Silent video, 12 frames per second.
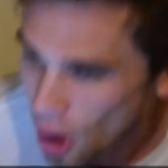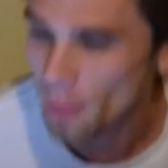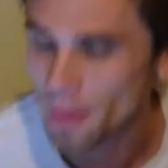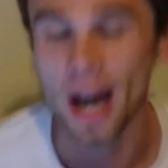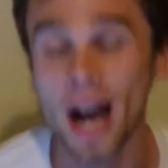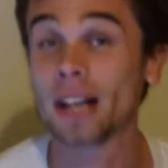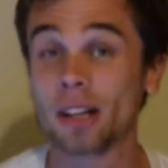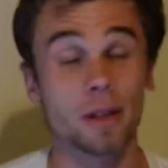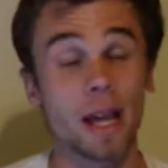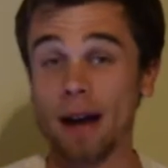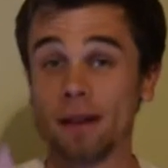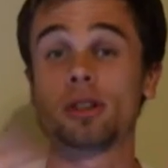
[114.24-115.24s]
behind you.
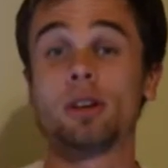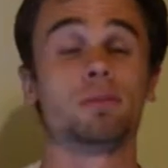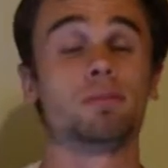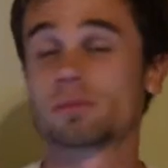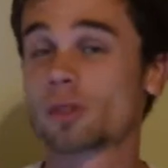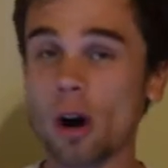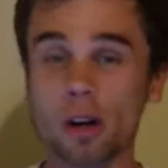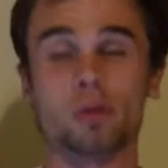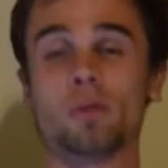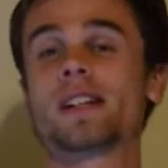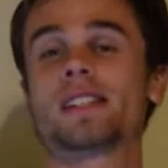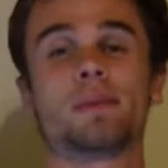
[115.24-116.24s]
Yeah, dude, Carson
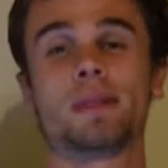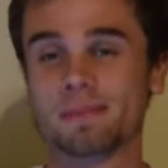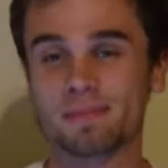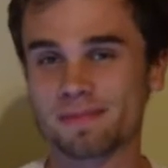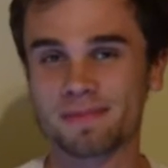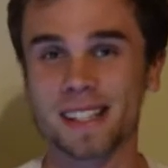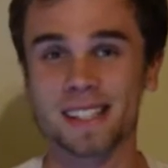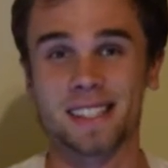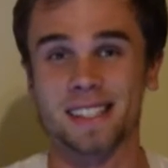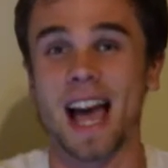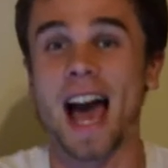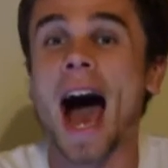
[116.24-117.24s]
Wentz. I mean,
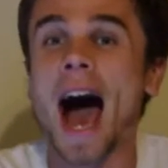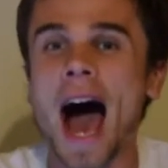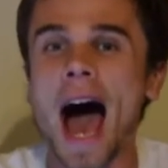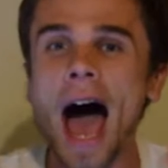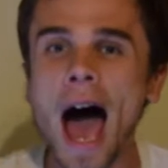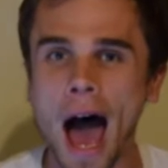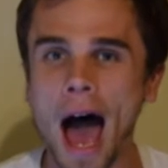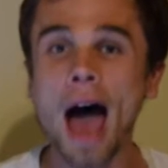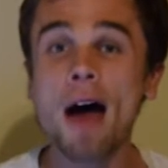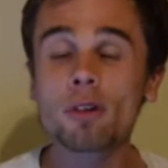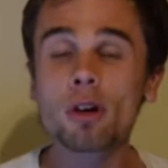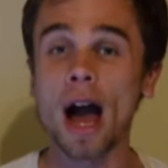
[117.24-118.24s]

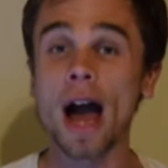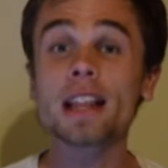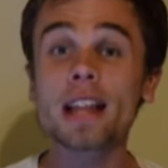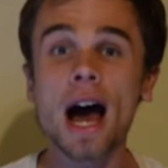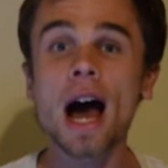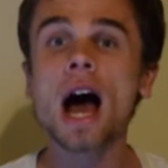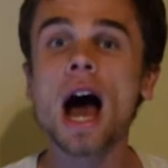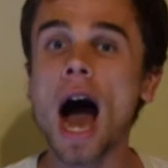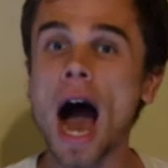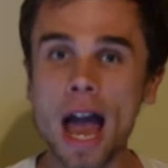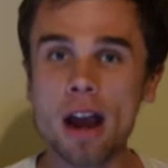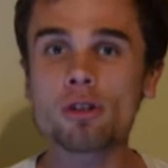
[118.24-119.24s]
I
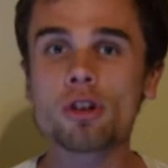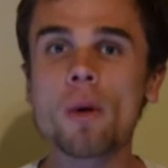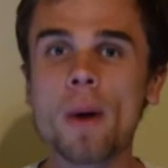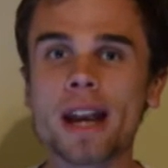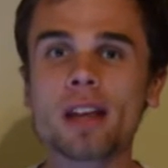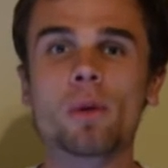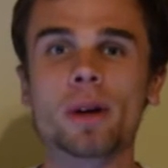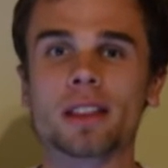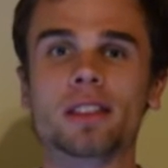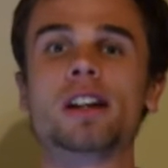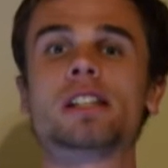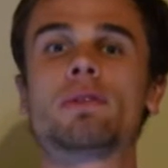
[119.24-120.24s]
don't know anyone that
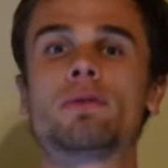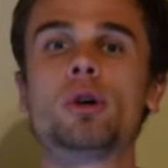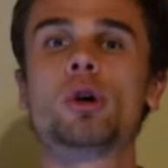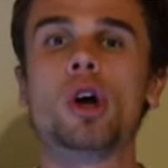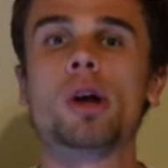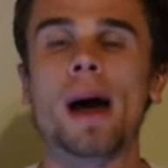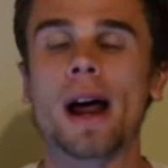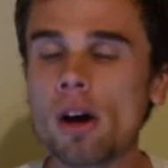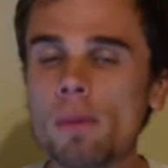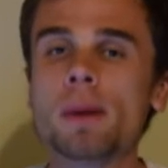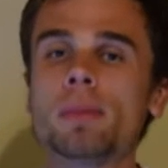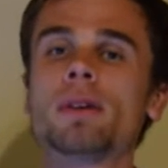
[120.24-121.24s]
doesn't feel good about it. I know
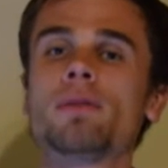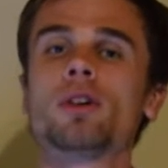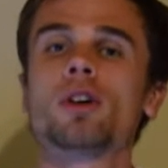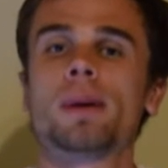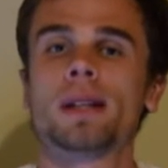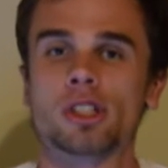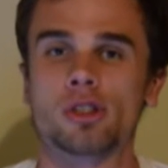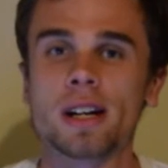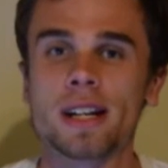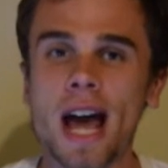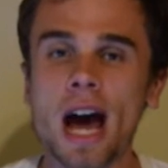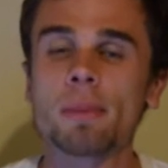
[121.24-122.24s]
people didn't feel good about the trade
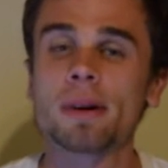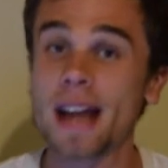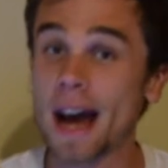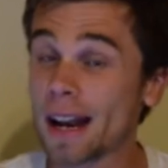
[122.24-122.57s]
now, but now